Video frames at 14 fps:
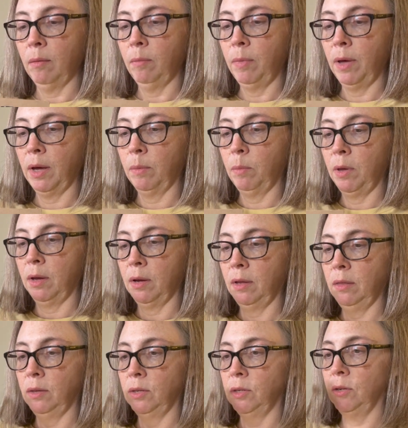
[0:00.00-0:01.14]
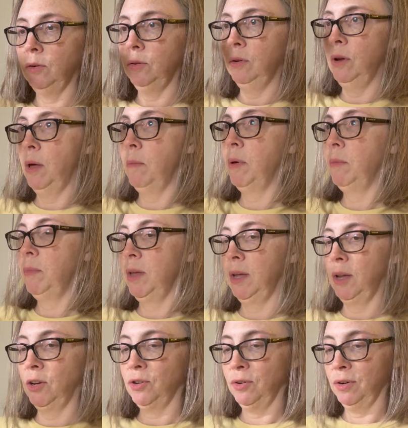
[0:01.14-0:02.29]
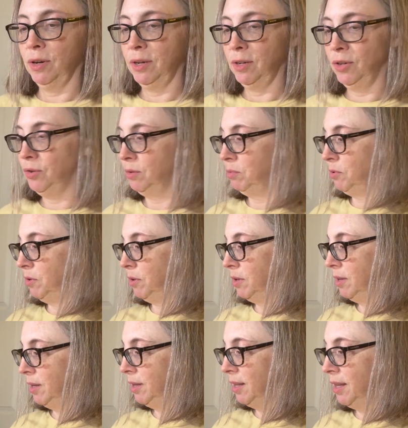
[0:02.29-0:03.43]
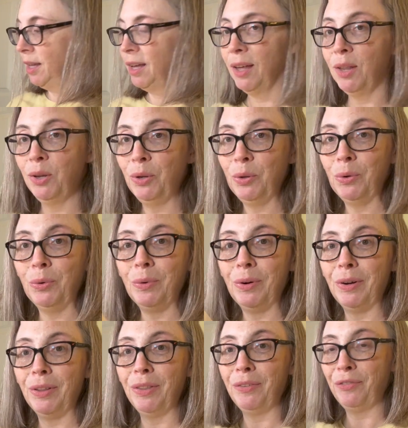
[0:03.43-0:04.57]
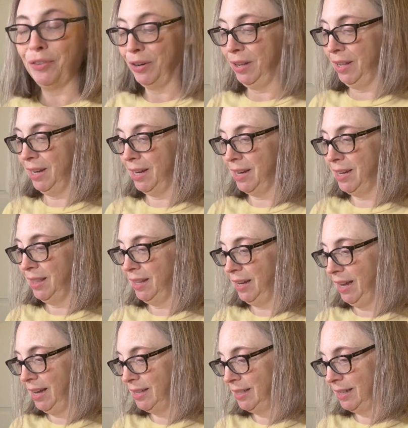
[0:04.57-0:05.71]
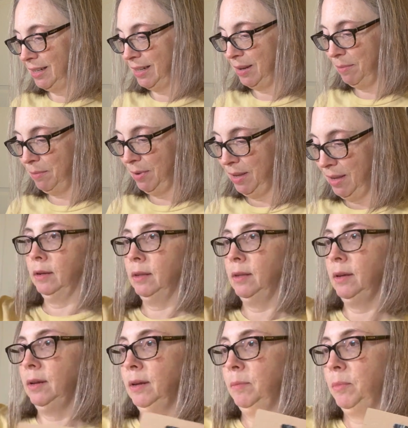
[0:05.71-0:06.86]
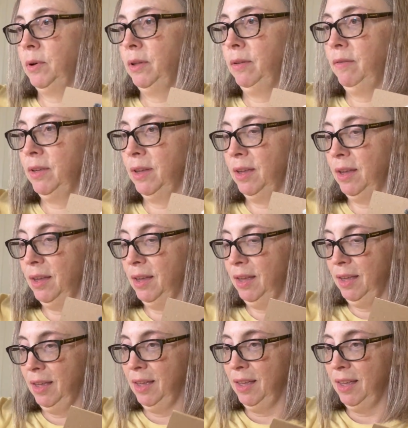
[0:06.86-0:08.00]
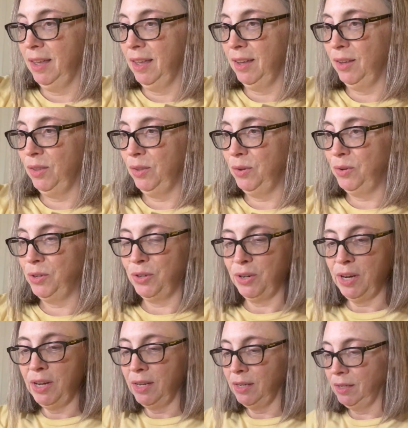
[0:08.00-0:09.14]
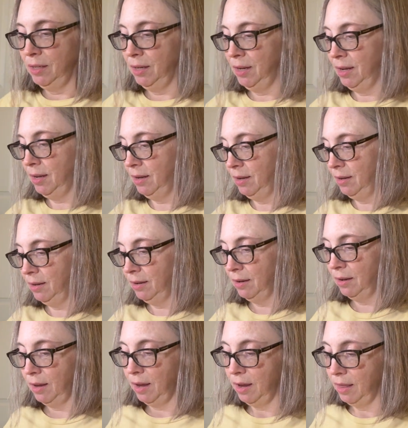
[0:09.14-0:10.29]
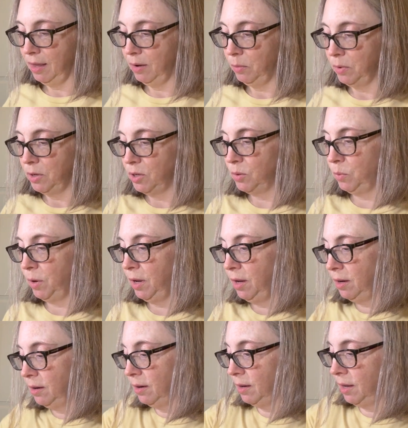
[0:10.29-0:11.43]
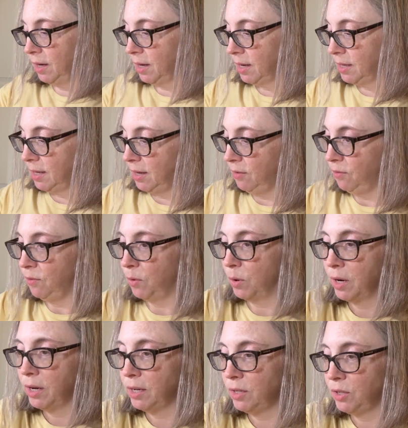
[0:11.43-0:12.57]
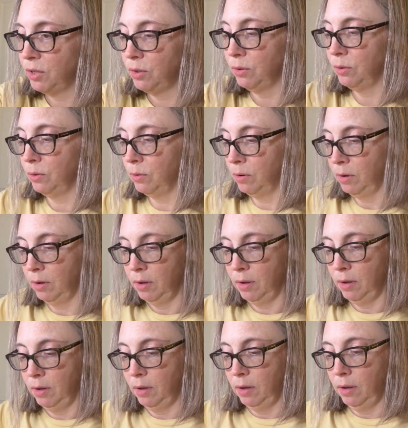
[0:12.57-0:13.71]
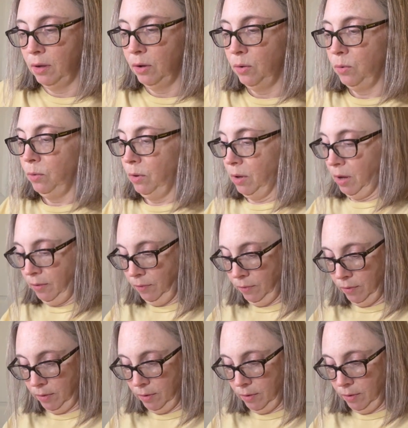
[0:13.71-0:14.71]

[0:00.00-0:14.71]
back behind the stone, but making sure not to dribble glue on the front like I did the last time. Clean up all of the glue strings, and then we just wait, like I said, for it to cool off.